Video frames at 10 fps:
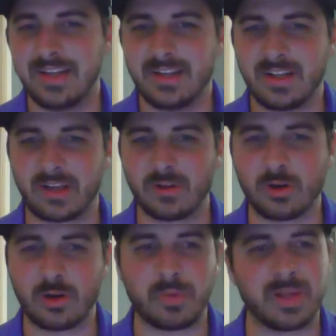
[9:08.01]
Like
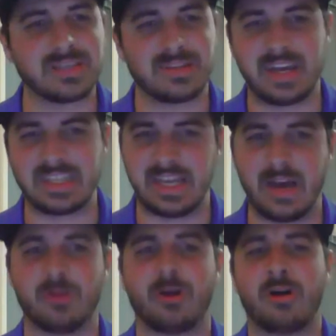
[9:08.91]
Luka plays lights
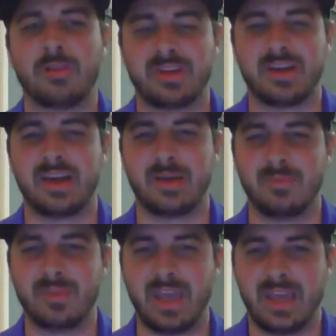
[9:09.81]
out all the
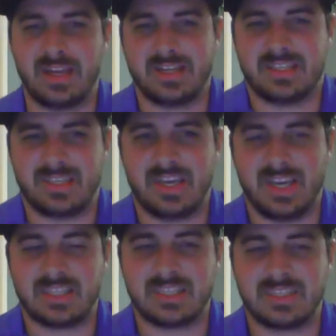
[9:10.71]
time, and it's
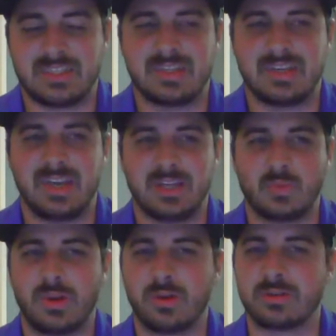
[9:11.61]
one of those.